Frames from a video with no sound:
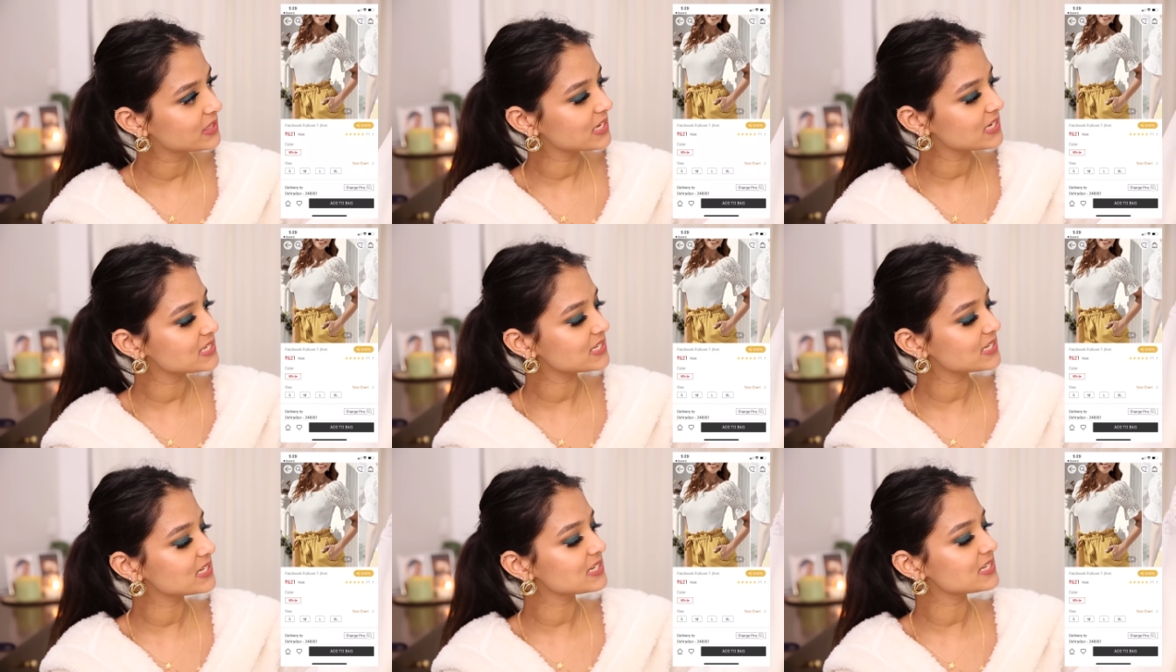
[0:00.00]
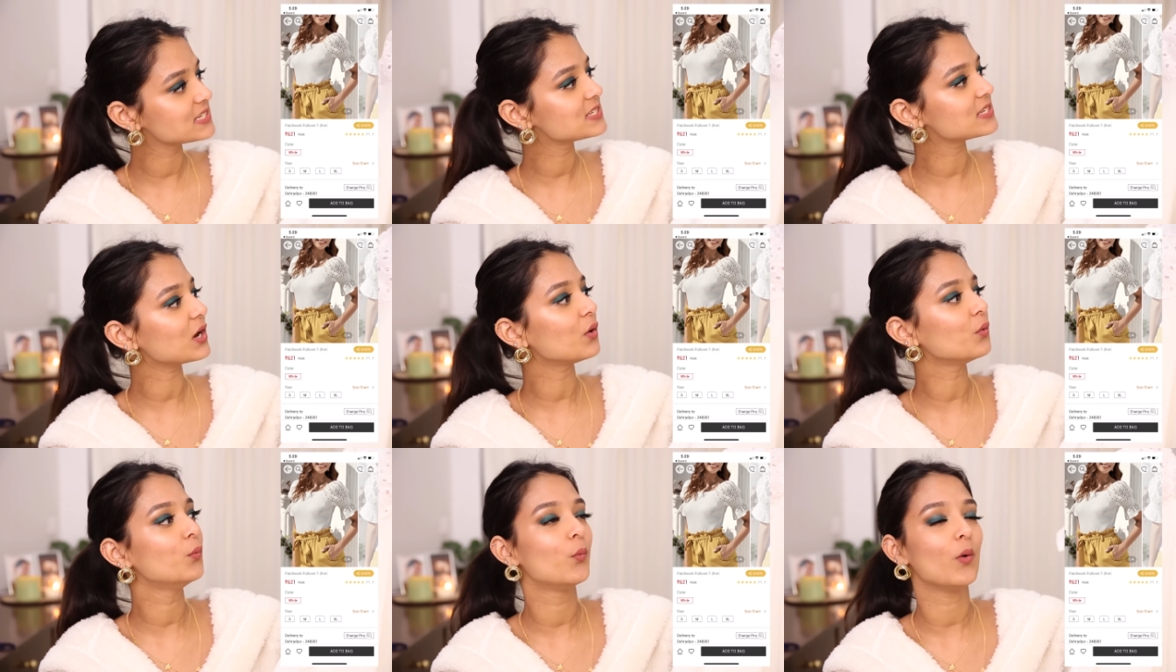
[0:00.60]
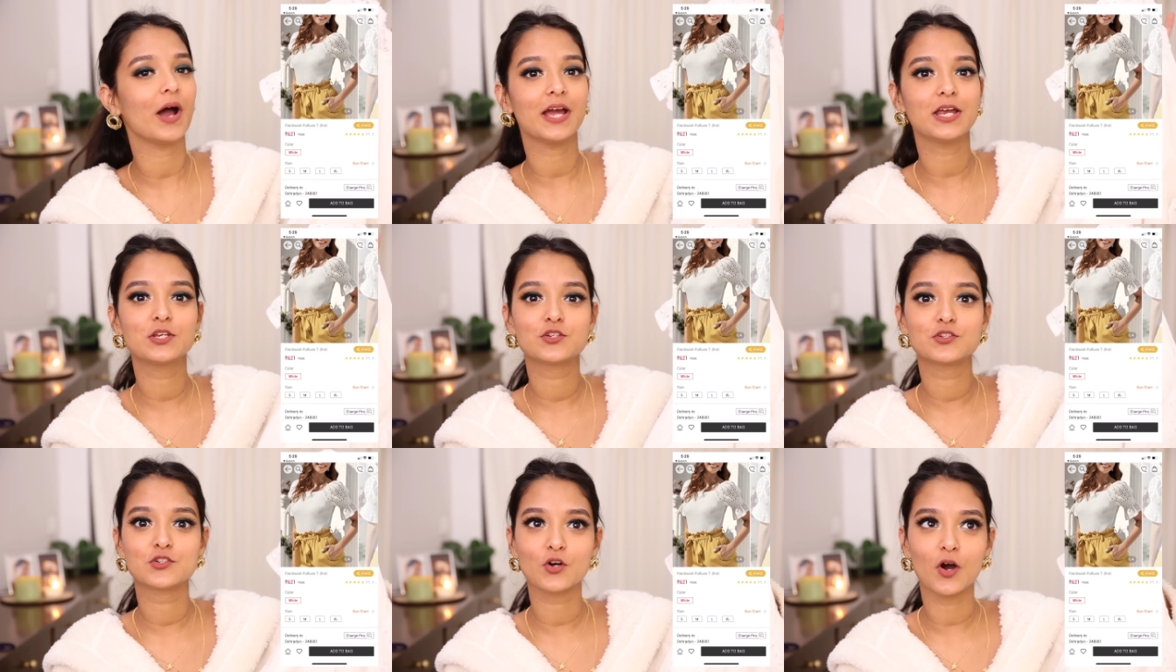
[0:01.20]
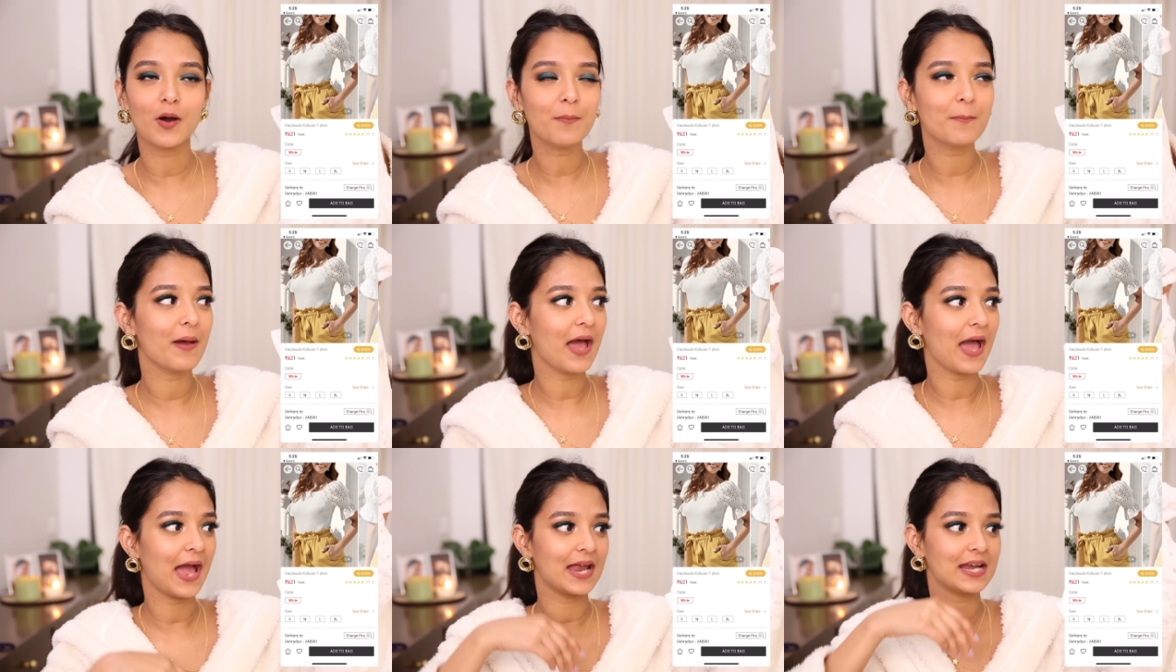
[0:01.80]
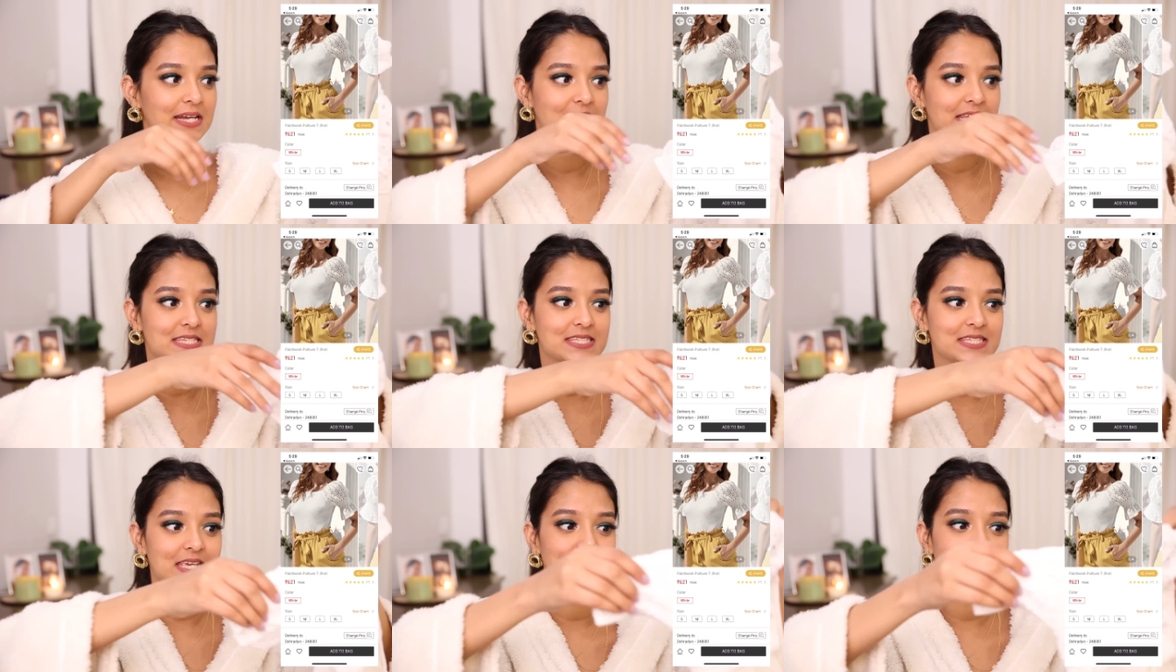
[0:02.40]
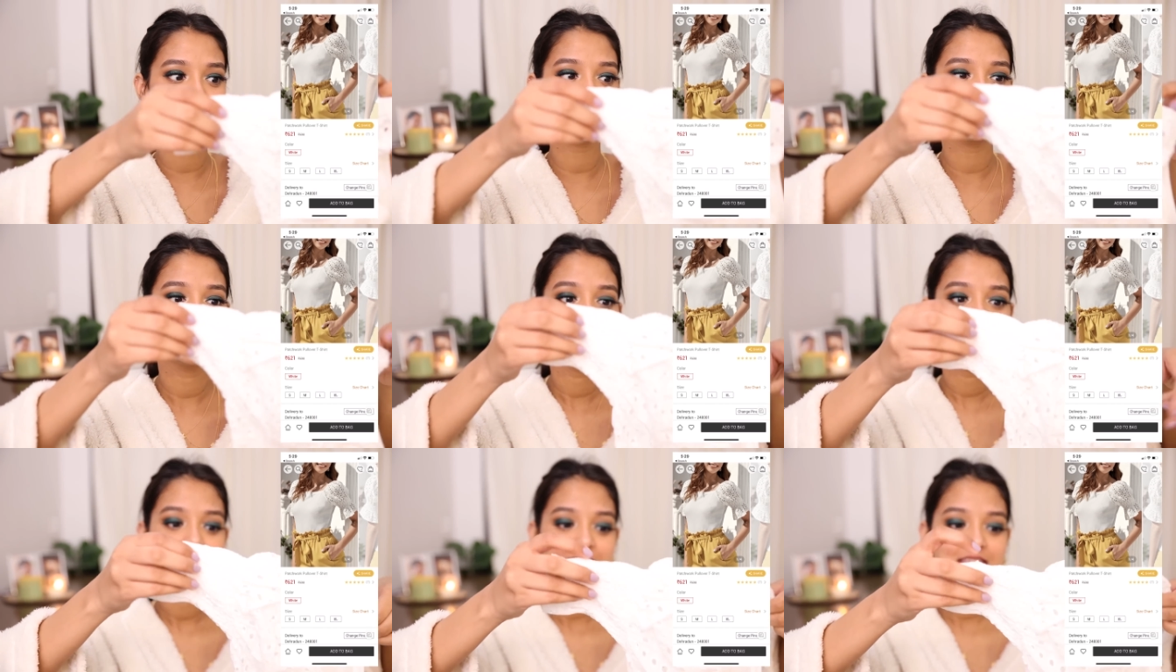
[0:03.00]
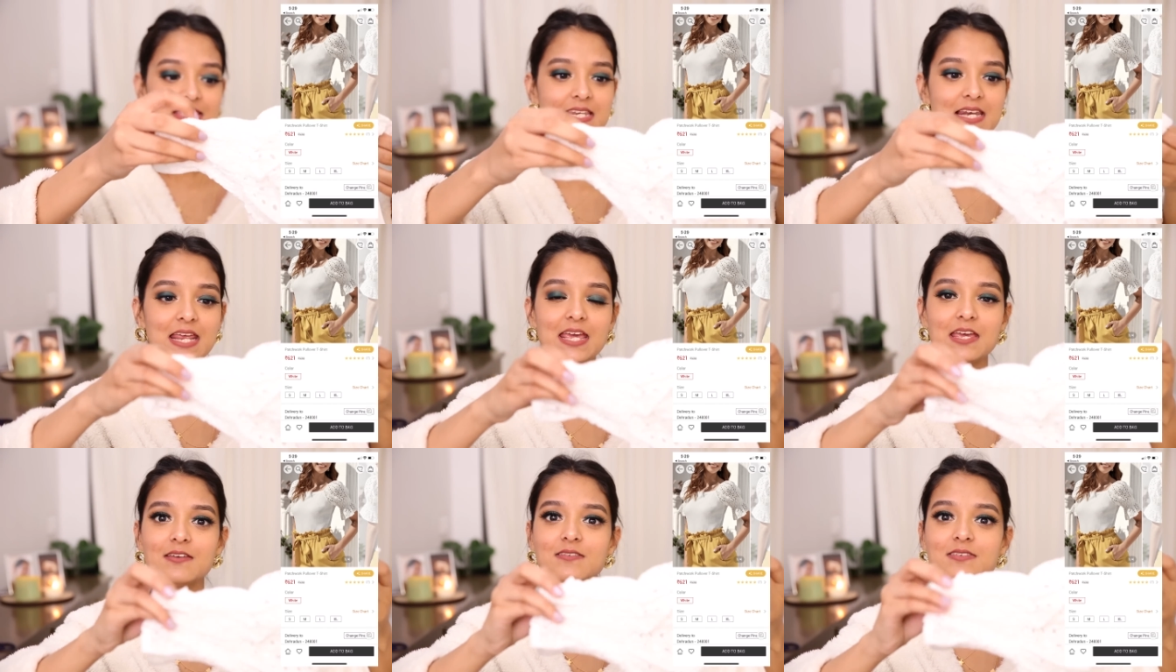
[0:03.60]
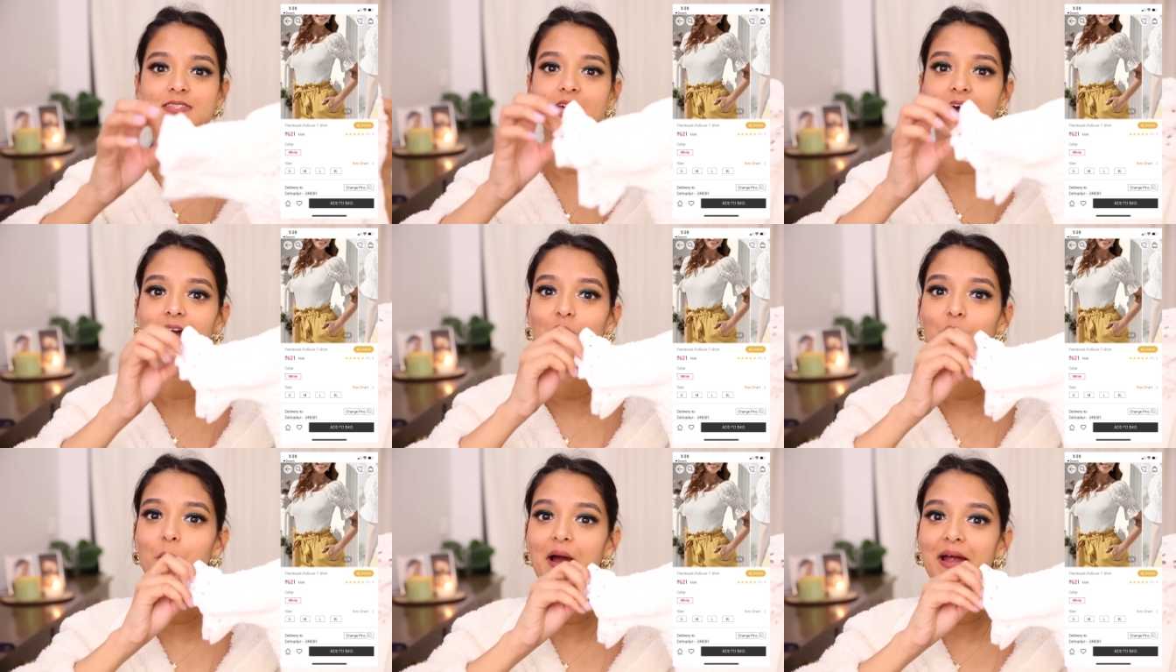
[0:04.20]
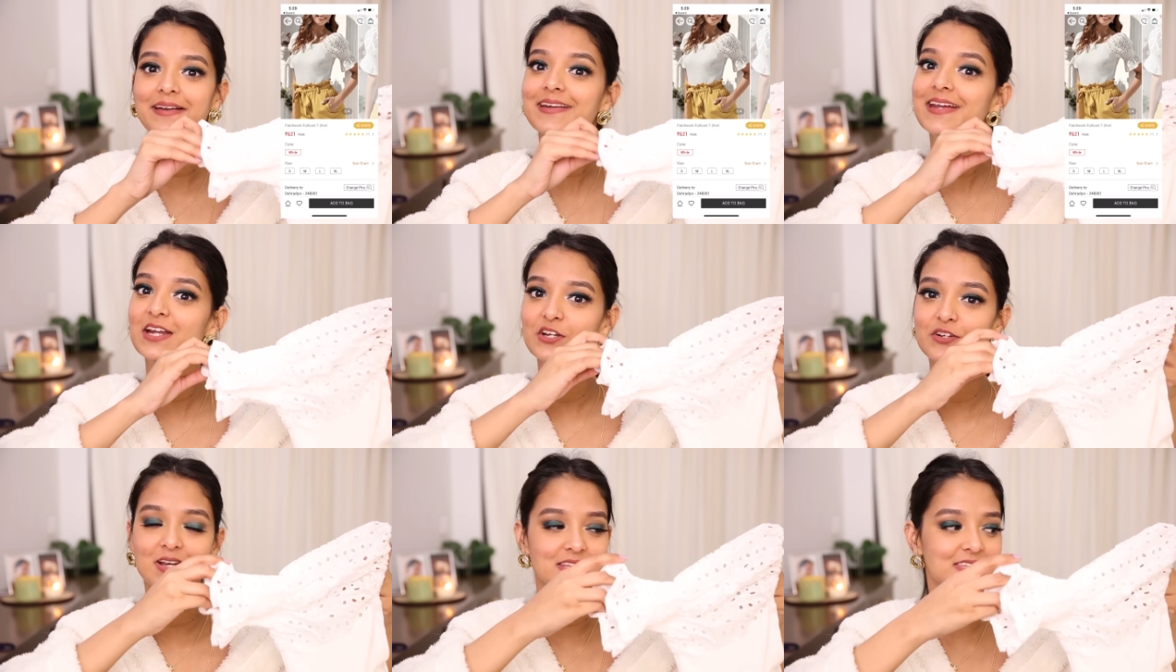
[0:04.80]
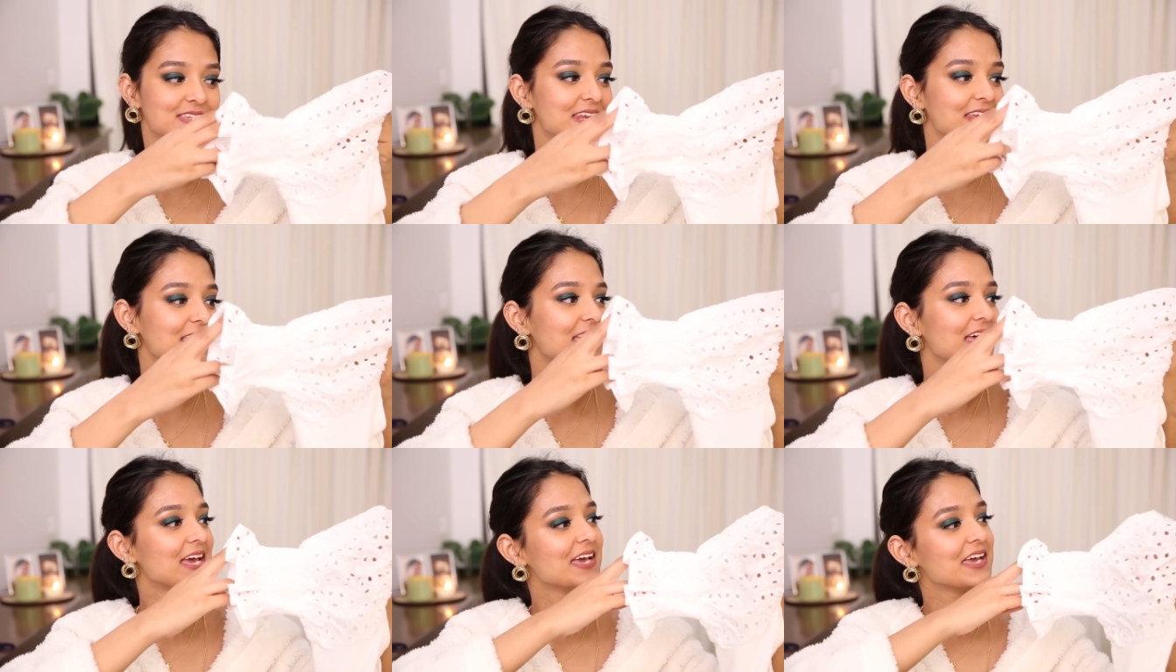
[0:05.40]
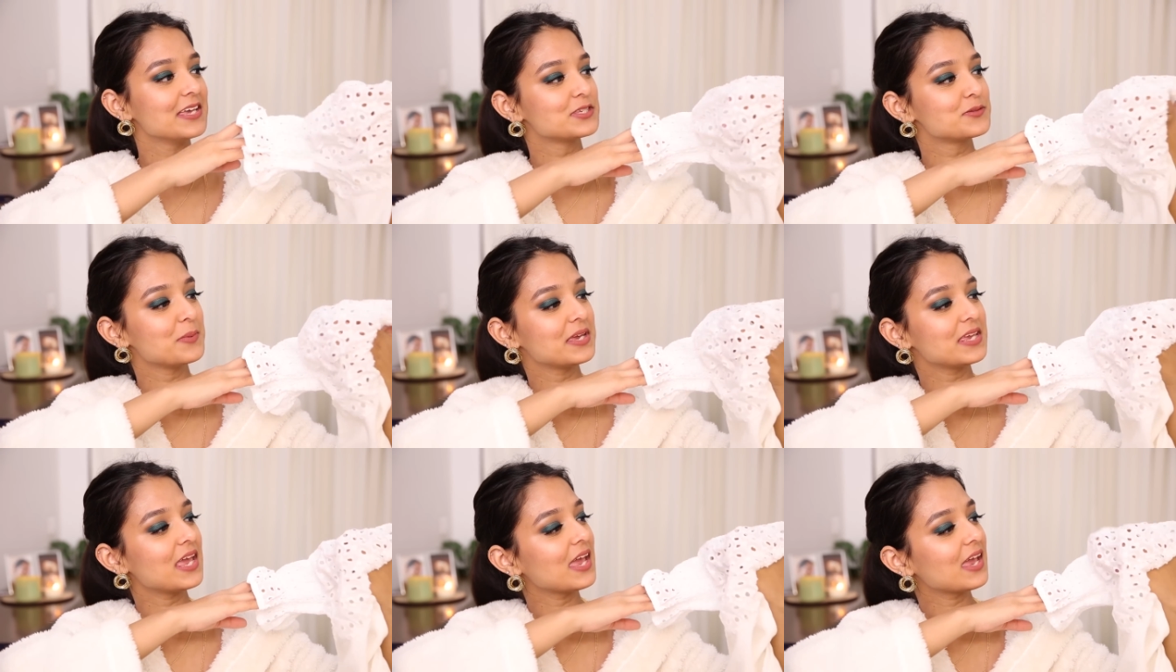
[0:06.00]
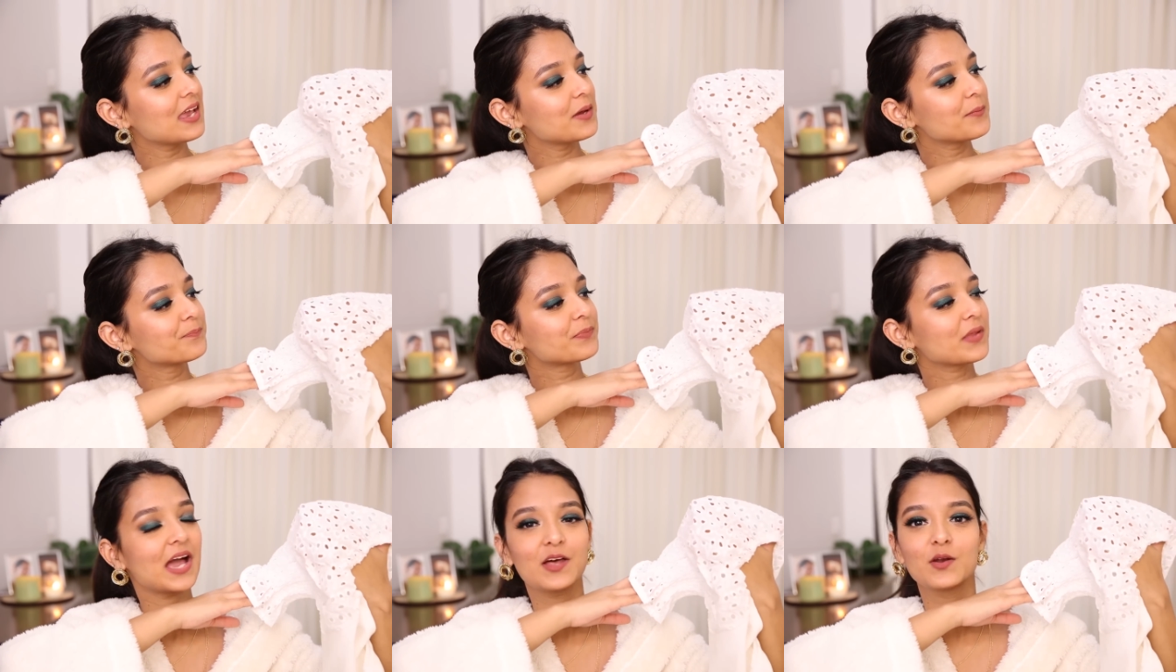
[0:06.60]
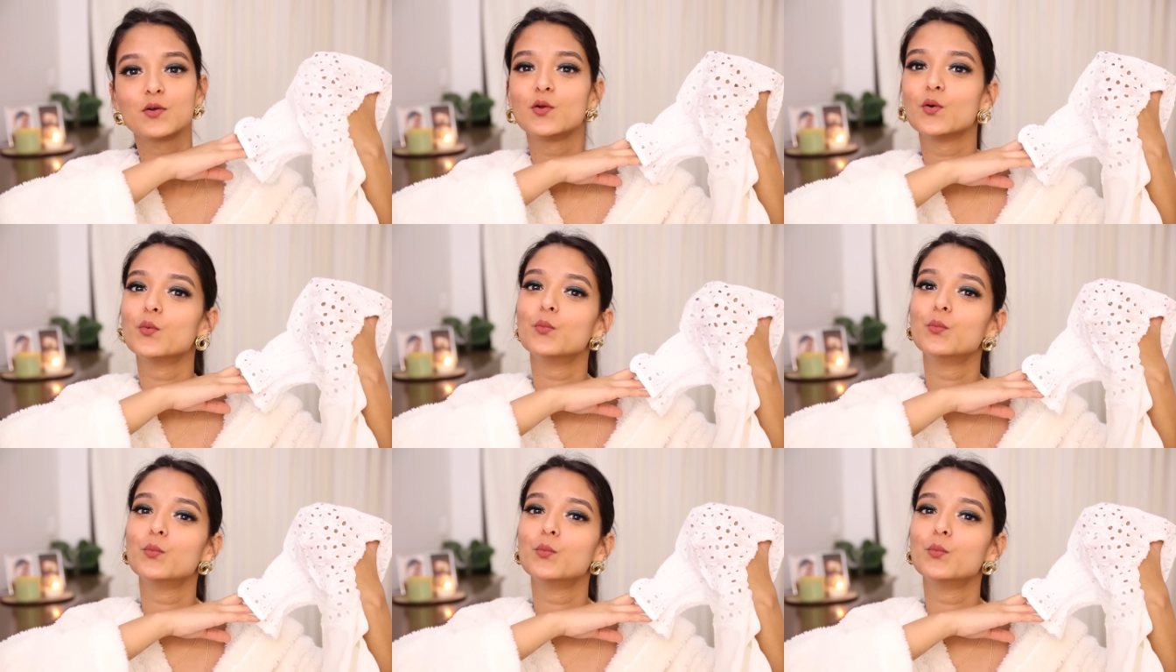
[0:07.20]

This is a white top and iske sleeves are quite interesting. Isme ye, I don't know